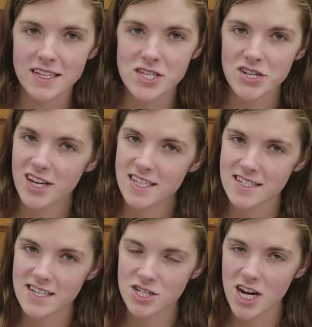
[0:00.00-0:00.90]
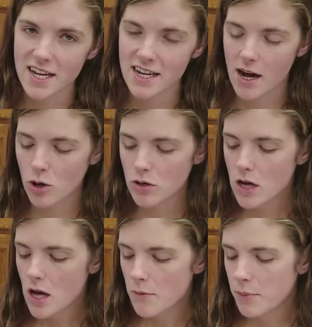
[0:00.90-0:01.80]
so you guys can check it out,
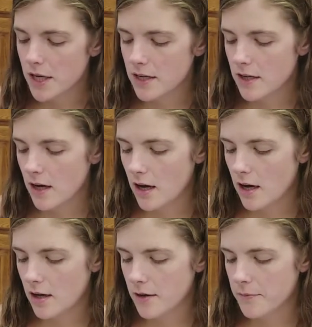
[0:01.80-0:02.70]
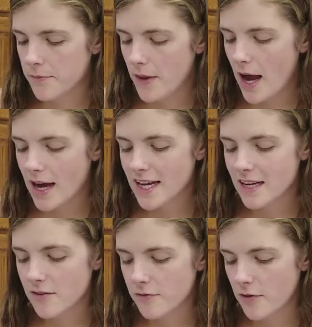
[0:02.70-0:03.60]
but I get
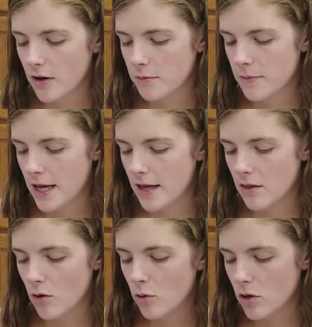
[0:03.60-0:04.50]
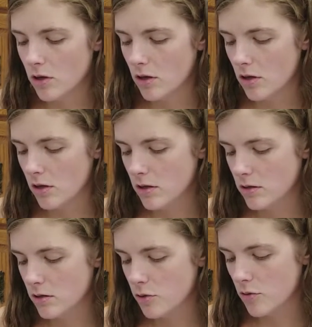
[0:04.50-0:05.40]
it from a local
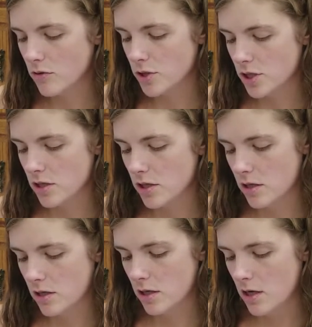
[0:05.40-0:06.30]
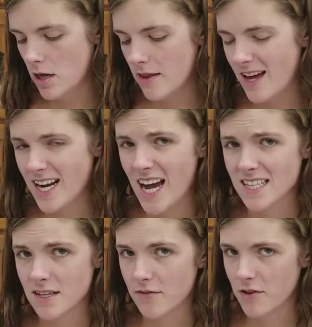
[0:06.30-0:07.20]
grocer that
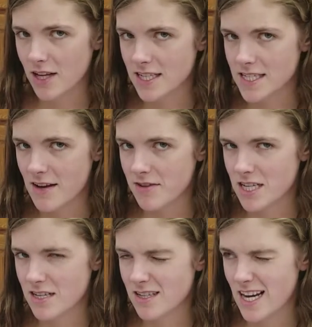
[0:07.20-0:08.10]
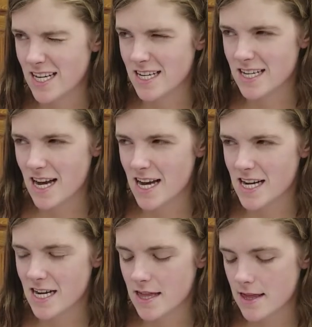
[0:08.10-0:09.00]
has it for like
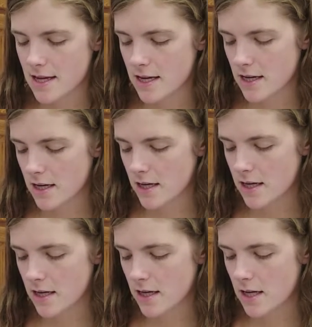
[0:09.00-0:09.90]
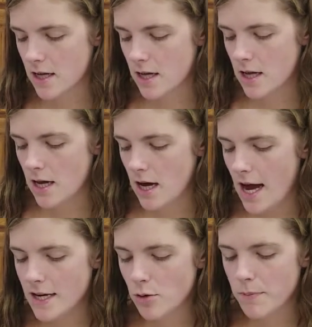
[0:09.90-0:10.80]
$7.99, I think.
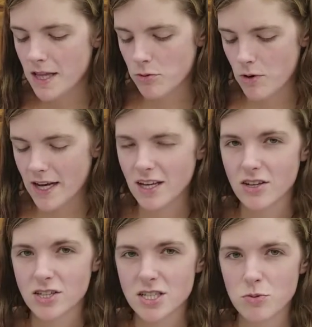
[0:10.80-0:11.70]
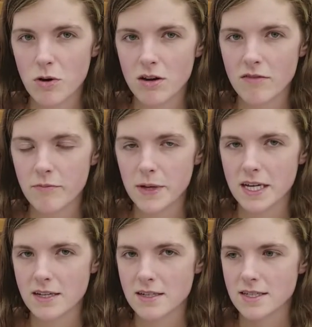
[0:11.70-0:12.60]
I don't buy the regular Swerve
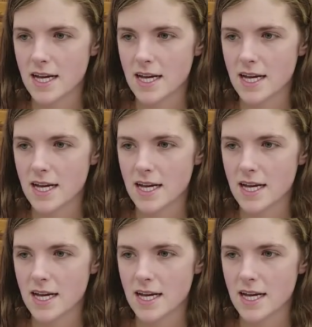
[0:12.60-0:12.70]
because